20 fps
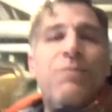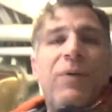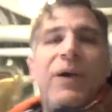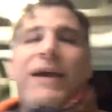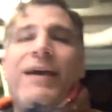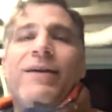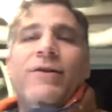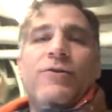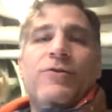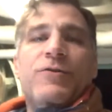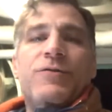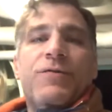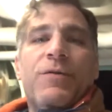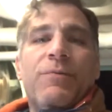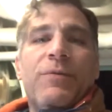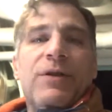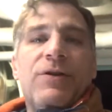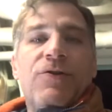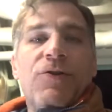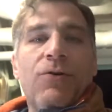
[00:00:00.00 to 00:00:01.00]
panels
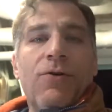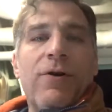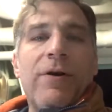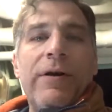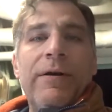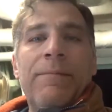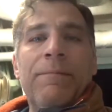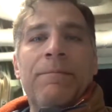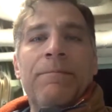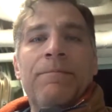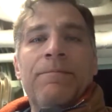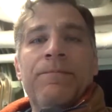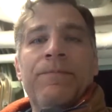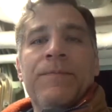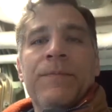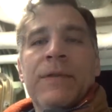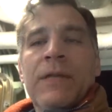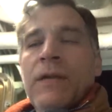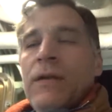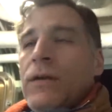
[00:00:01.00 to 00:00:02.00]
from the door
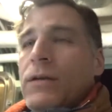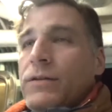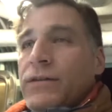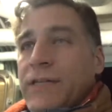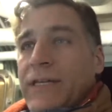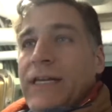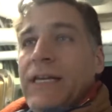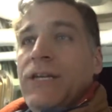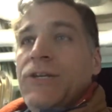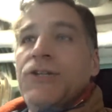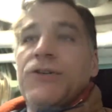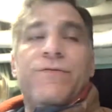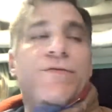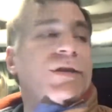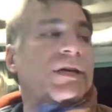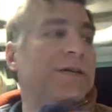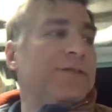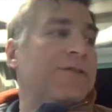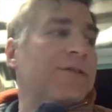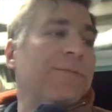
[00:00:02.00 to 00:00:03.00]
to each of
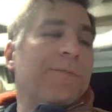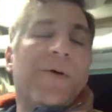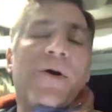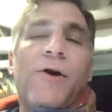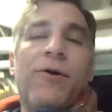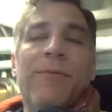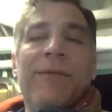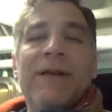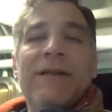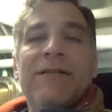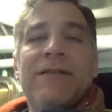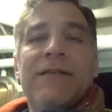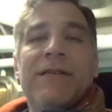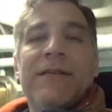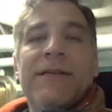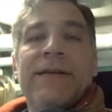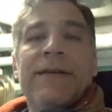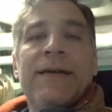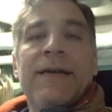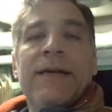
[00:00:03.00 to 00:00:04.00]
these
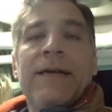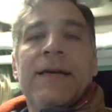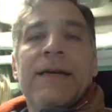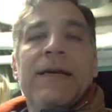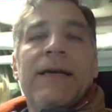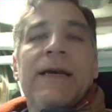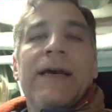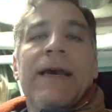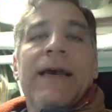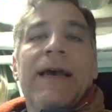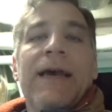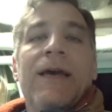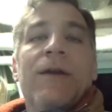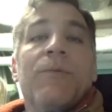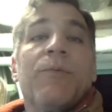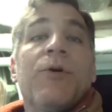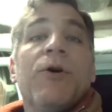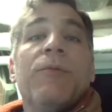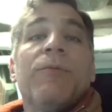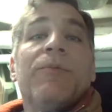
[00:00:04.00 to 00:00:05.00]
compartments
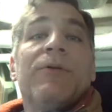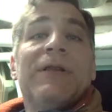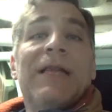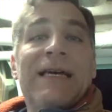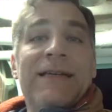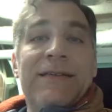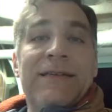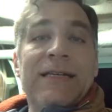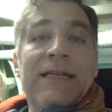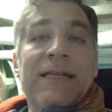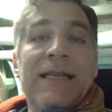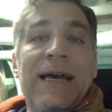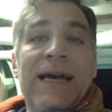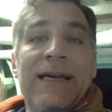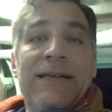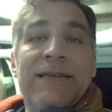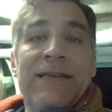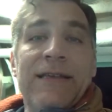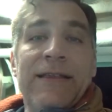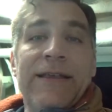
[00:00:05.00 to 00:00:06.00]
and put
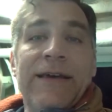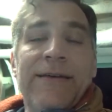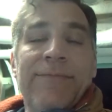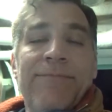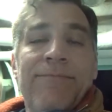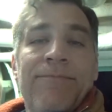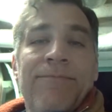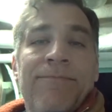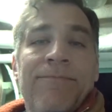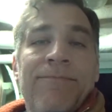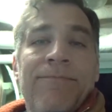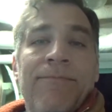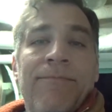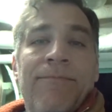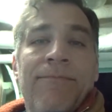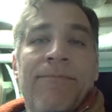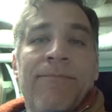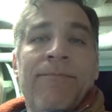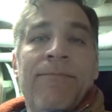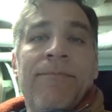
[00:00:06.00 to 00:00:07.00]
plexiglass in them
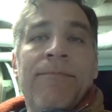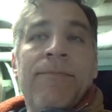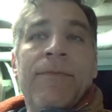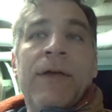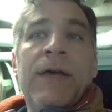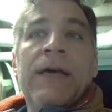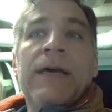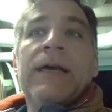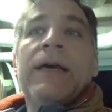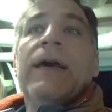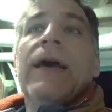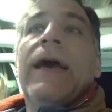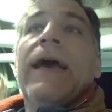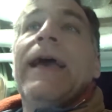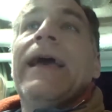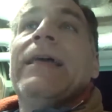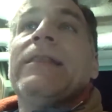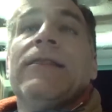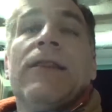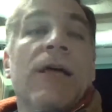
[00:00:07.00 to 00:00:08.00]

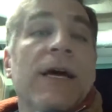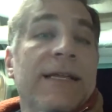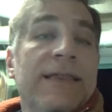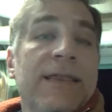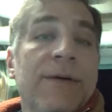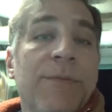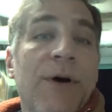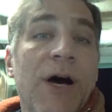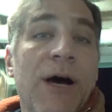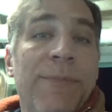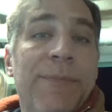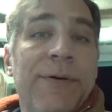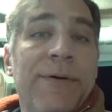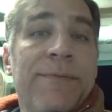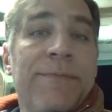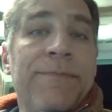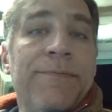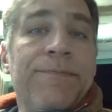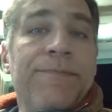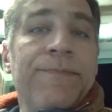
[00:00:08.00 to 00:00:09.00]
and light them
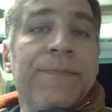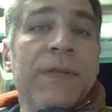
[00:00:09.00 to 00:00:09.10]
up.